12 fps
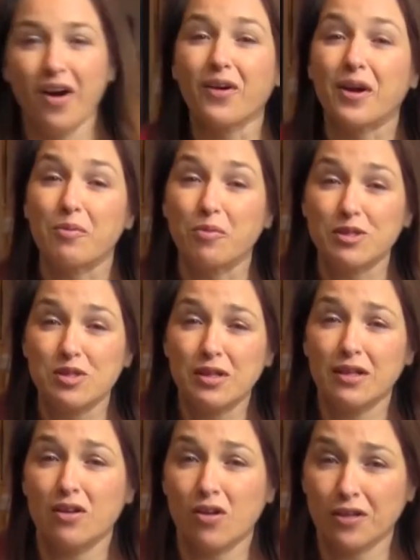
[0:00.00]
All right, once you
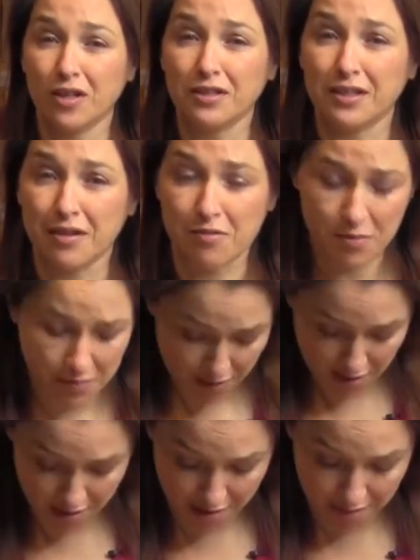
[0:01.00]
get it all cooked down,
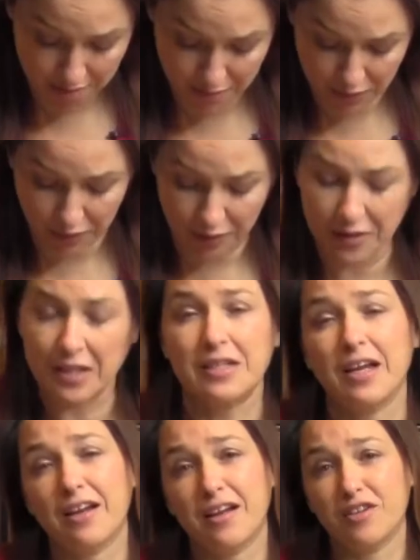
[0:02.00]
you're going to need
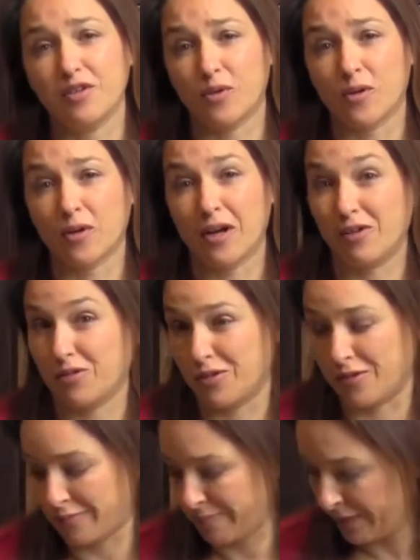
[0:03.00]
to add your
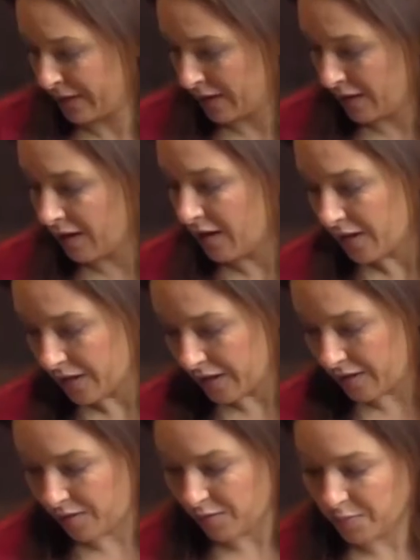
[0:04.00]
alcohol.
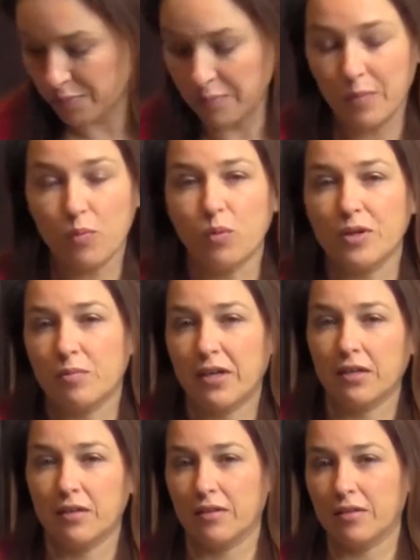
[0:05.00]
Now, when you
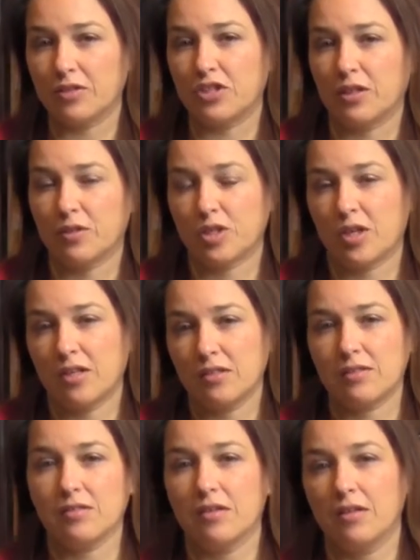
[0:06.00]
make Jello
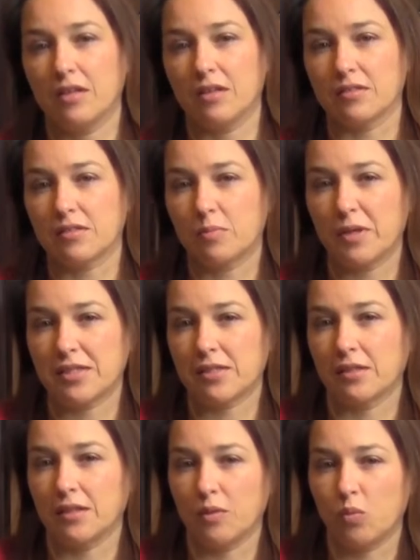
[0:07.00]
shots, it's
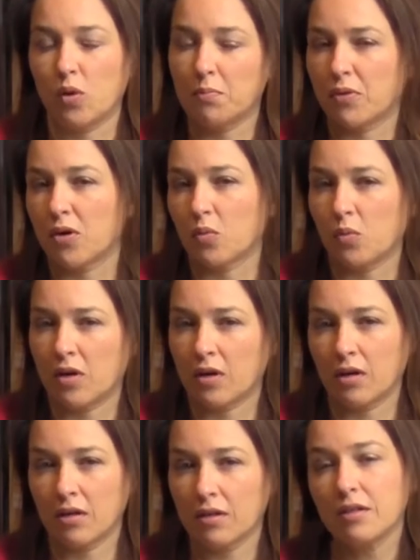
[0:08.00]
basically 1 part
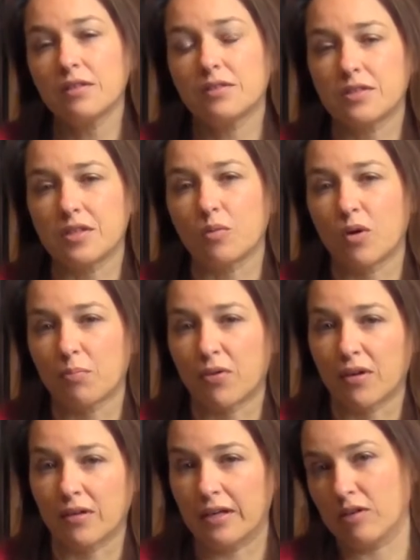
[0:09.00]
water to 1
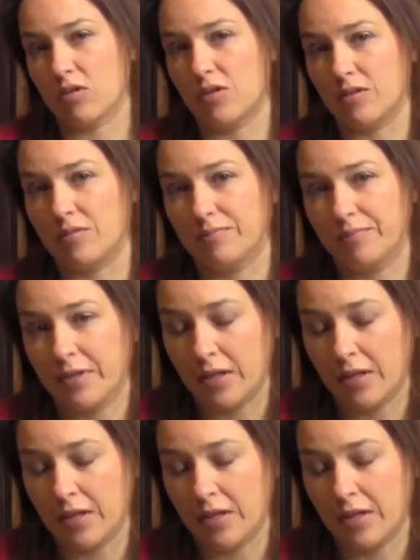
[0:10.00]
part alcohol.